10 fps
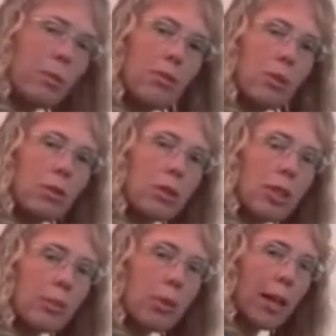before you
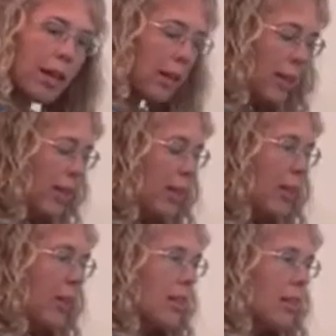start playing
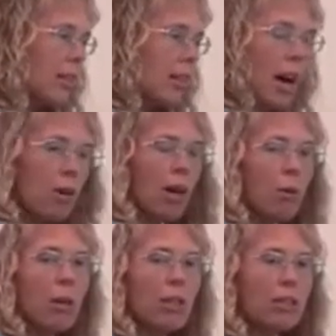the How
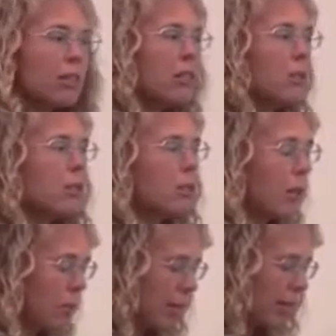I Wonder What You
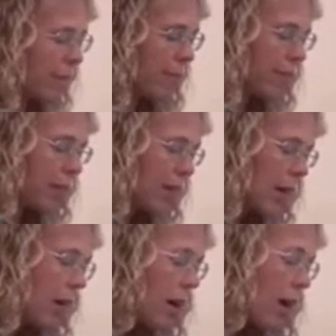Are part.
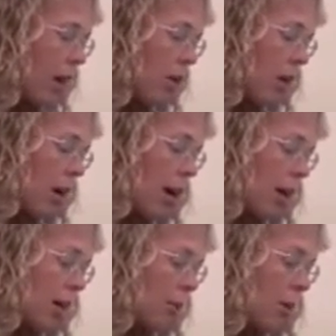How
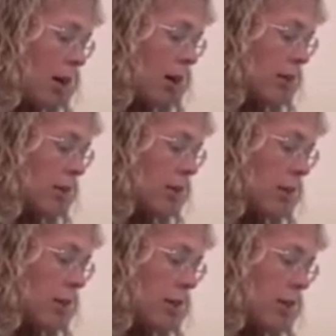I
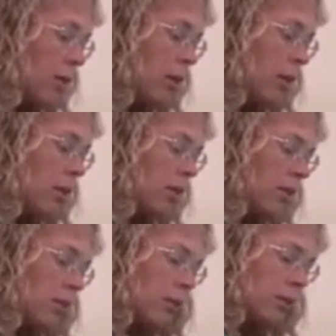wonder
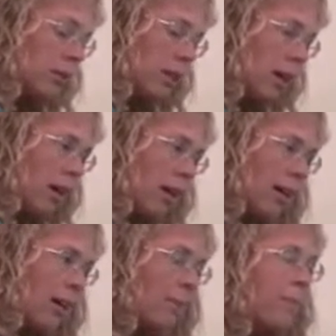what you
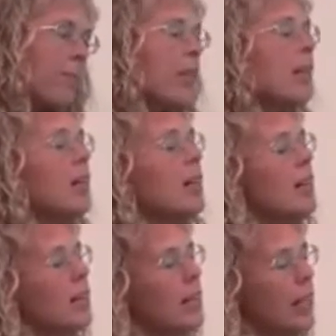are.
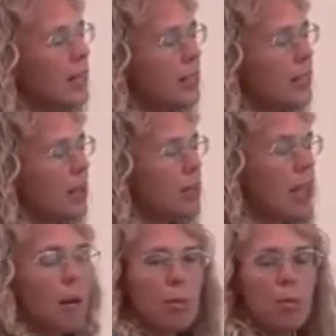Next
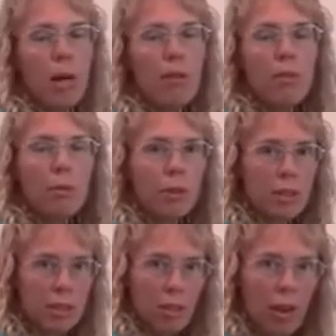comes Up Above the
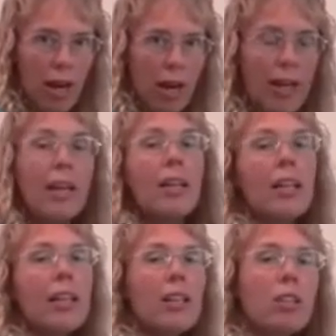World So High.
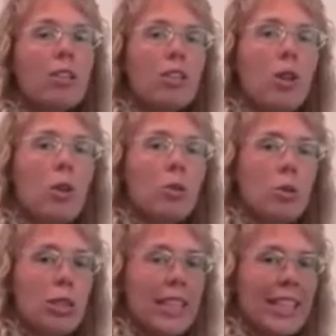That also
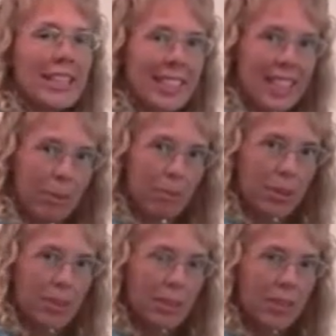goes in
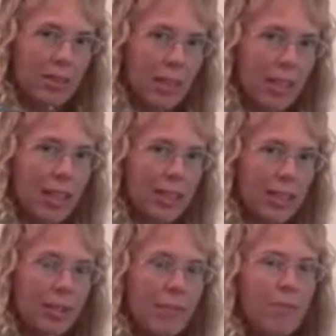steps. It is very
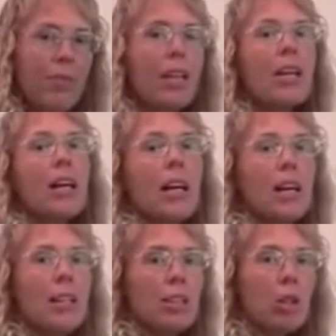easy.
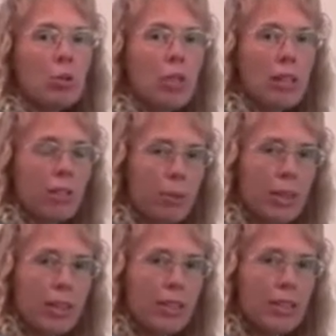And the notes are
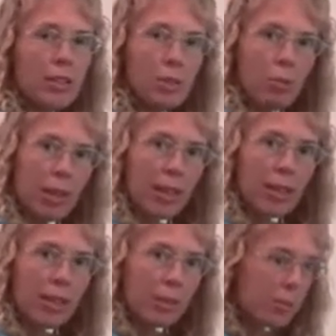repeated, so you play
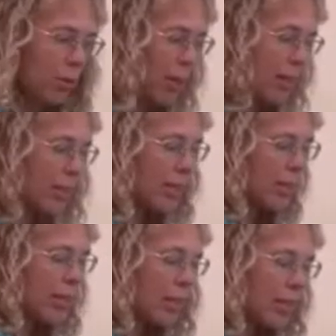them twice,
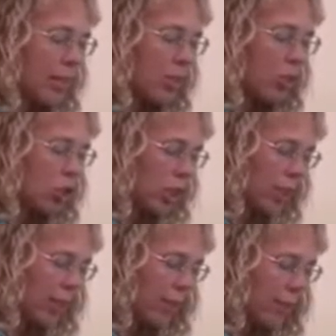starting at
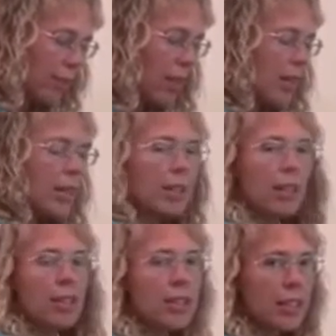G.
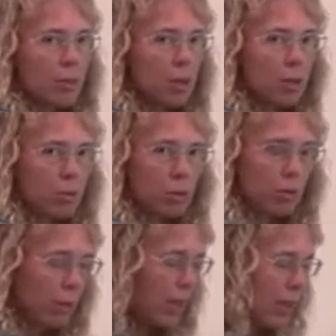Now this time you can put
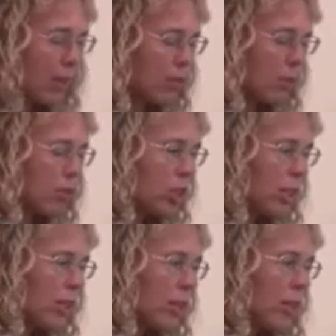your pinky on
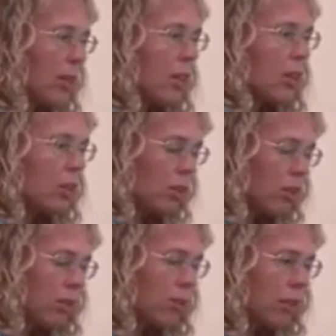G
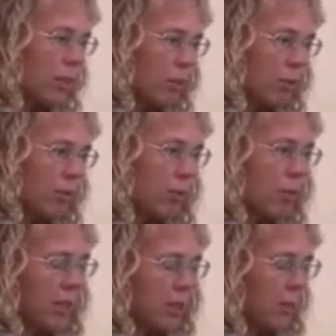or finger number
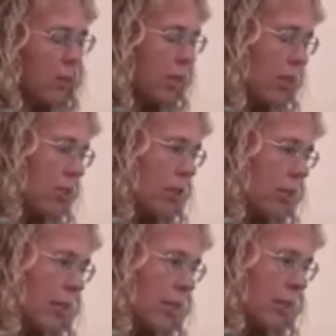4. It won't actually
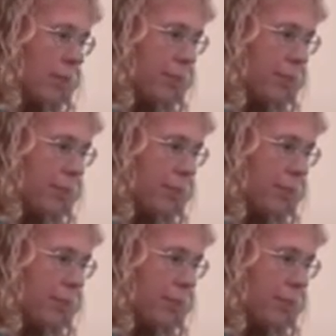matter.